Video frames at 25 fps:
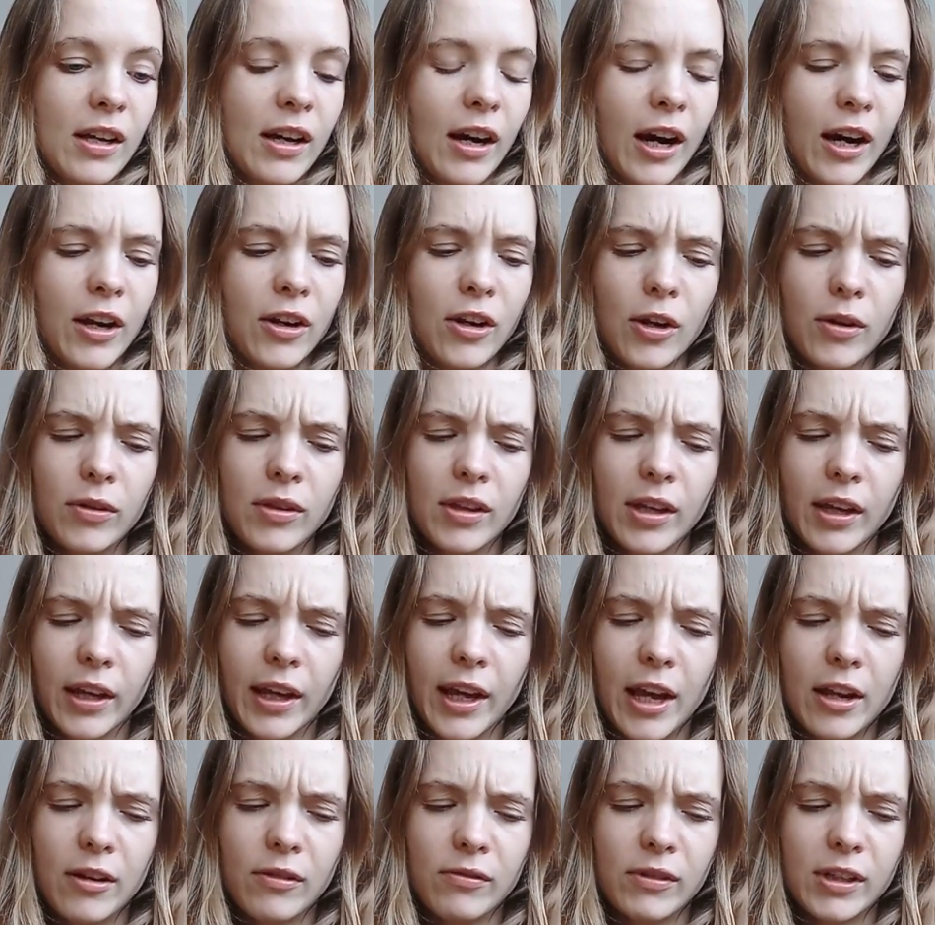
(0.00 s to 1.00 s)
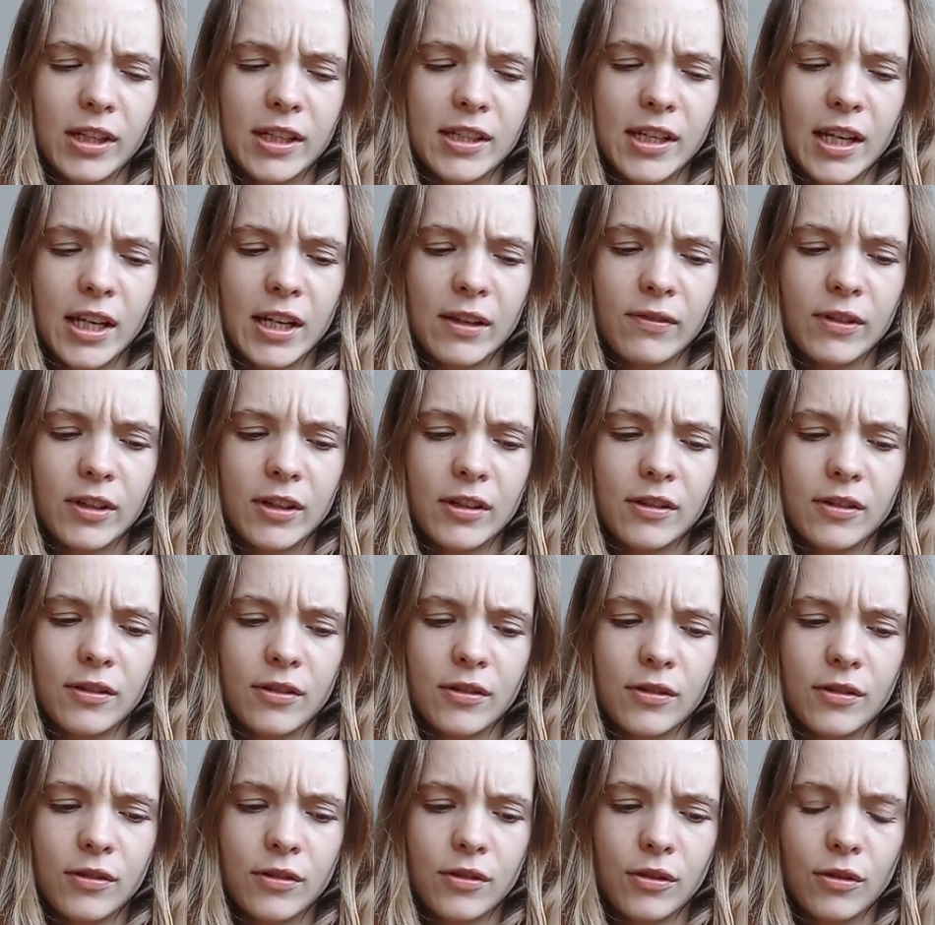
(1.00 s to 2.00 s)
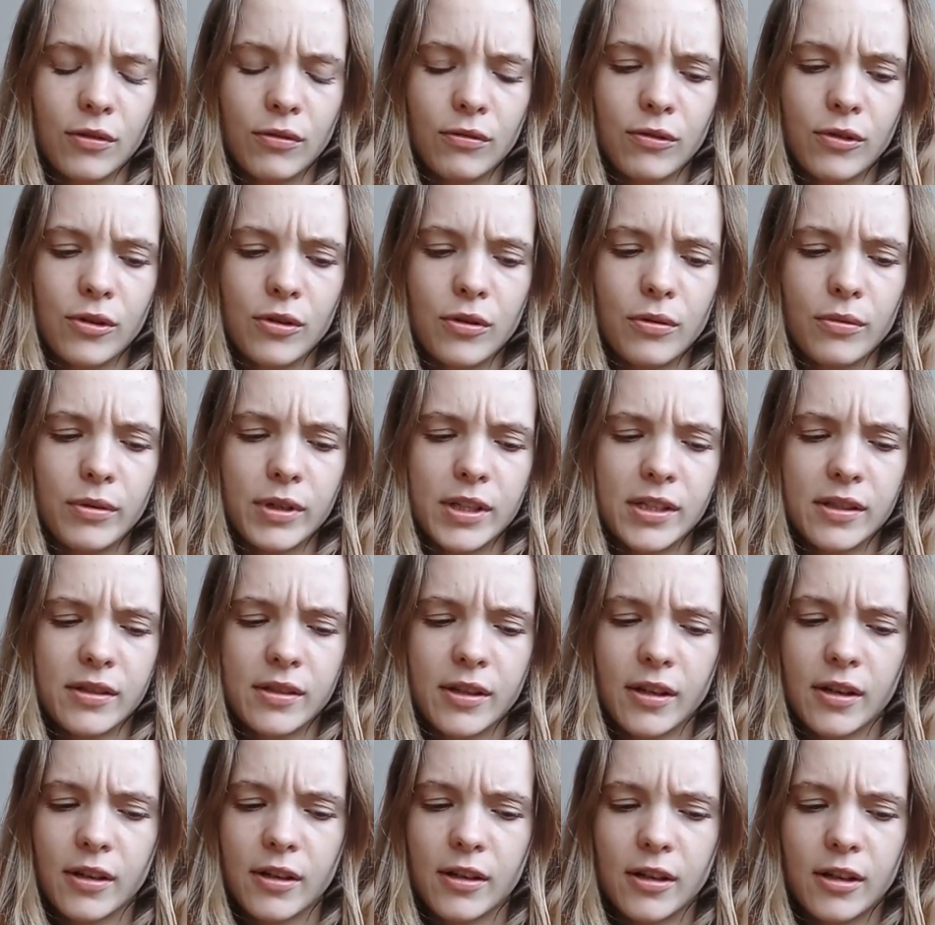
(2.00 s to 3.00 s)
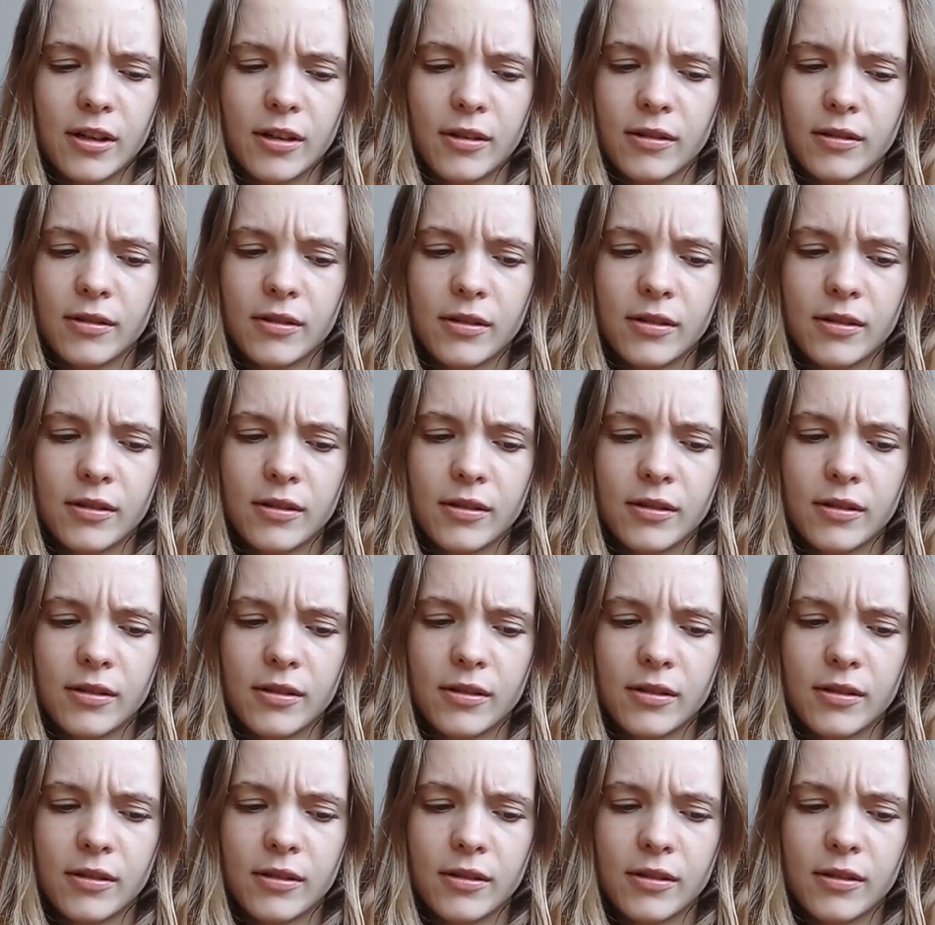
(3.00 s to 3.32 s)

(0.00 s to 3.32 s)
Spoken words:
I know that Henry David Thoreau is a